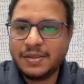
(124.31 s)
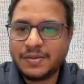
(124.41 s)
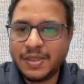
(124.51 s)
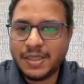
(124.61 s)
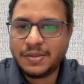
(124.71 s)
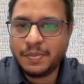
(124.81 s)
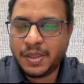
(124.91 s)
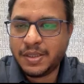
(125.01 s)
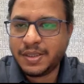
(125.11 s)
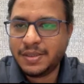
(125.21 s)
So that's
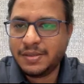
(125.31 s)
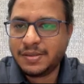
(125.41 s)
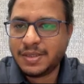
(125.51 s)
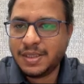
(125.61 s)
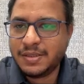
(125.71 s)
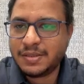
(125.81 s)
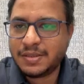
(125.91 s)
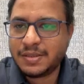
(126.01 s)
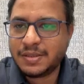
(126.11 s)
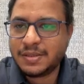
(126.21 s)
Mark in this case.